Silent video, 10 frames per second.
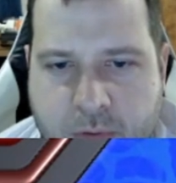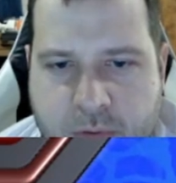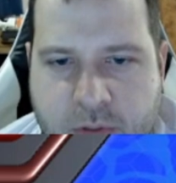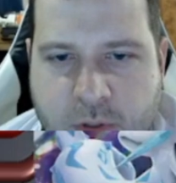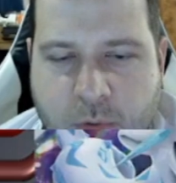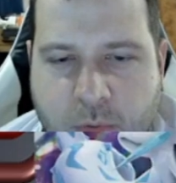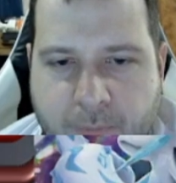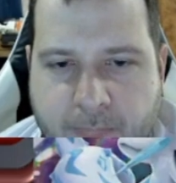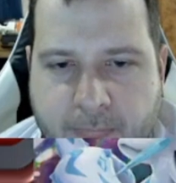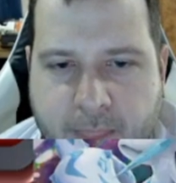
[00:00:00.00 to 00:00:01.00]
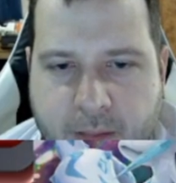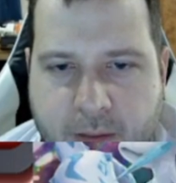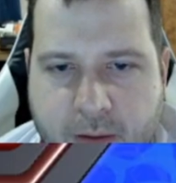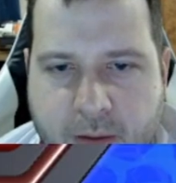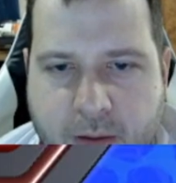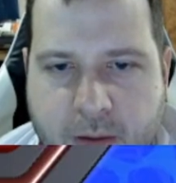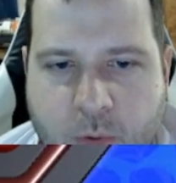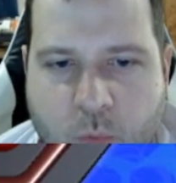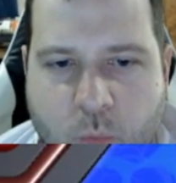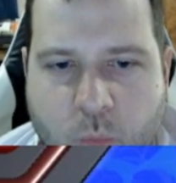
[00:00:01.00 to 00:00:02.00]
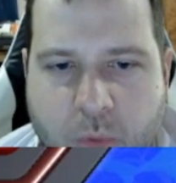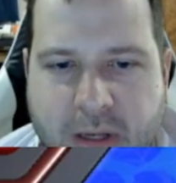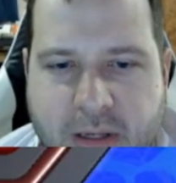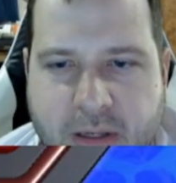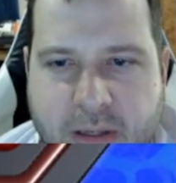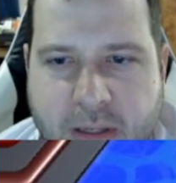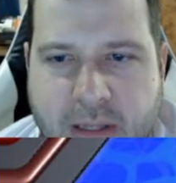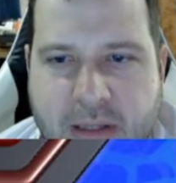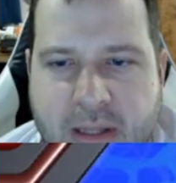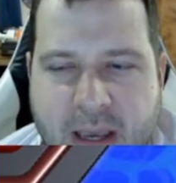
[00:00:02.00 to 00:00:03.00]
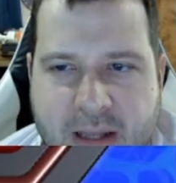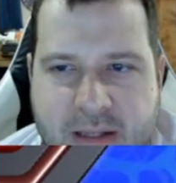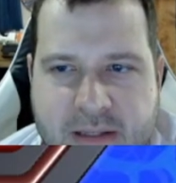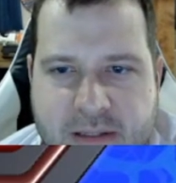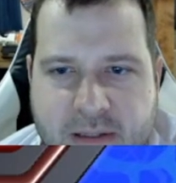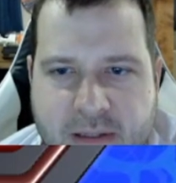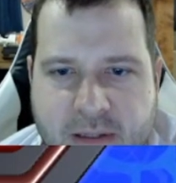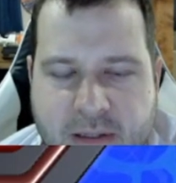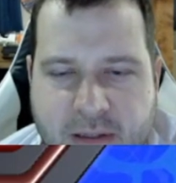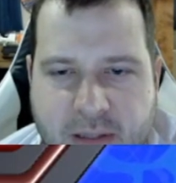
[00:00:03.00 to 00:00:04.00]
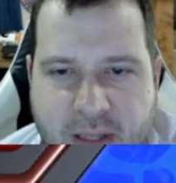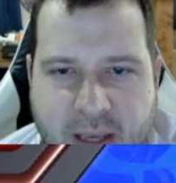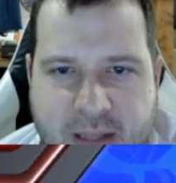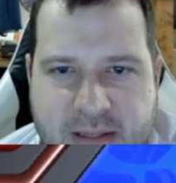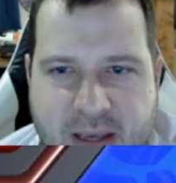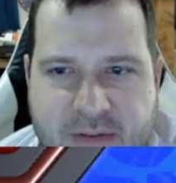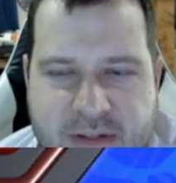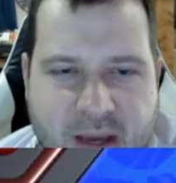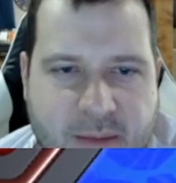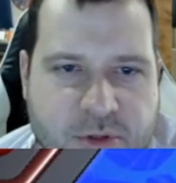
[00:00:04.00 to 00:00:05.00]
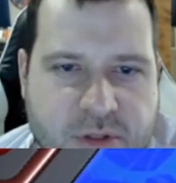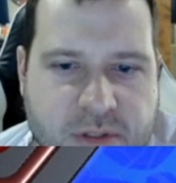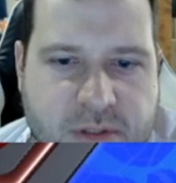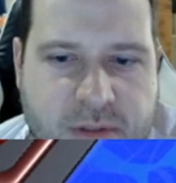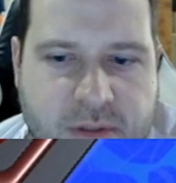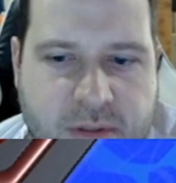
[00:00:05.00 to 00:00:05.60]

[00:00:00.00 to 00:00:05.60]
So we didn't need the hands. The hands gave us options.